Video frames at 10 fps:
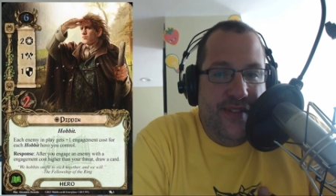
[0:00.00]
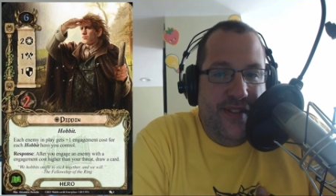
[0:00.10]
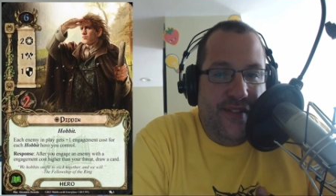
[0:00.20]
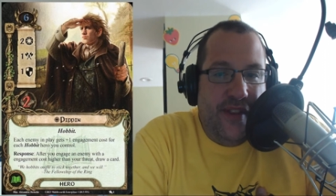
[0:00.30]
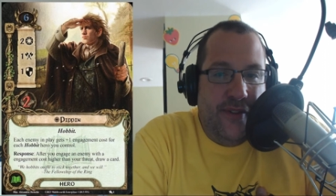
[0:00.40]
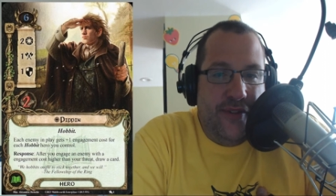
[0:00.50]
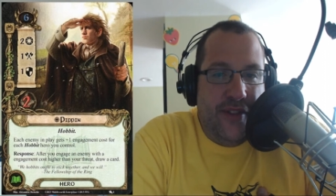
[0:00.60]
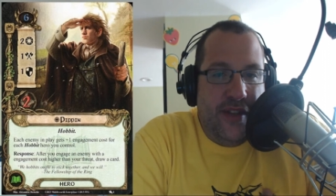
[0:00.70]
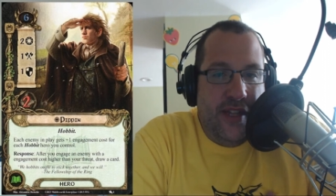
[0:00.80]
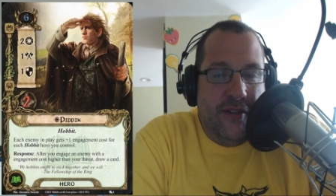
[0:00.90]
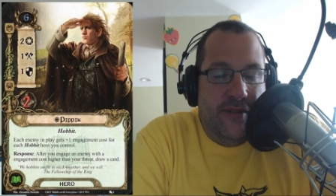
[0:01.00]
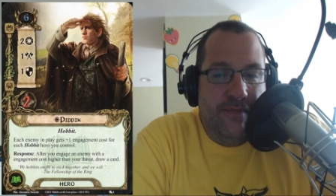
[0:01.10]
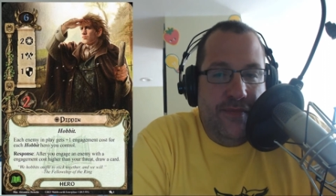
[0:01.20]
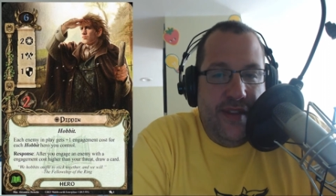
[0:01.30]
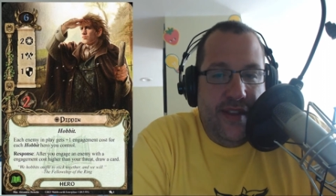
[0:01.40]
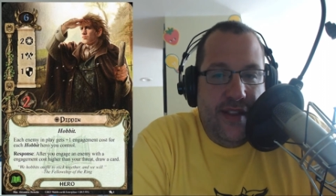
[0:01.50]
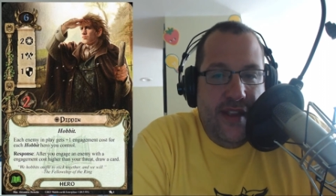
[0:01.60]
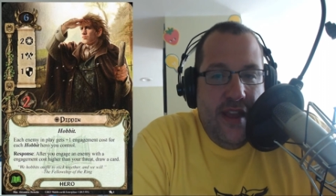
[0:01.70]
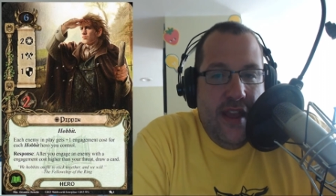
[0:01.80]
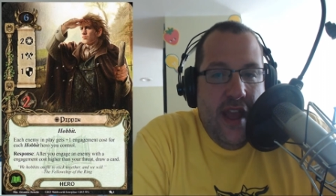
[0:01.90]
seals the deal.
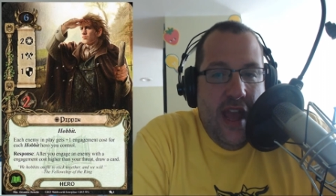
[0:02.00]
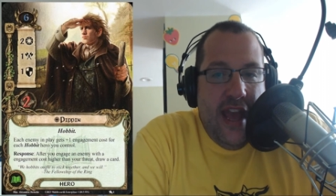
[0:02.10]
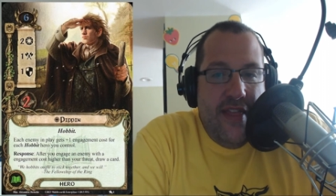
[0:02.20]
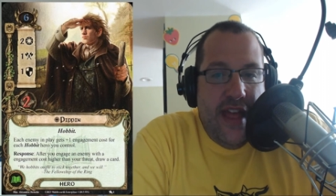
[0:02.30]
And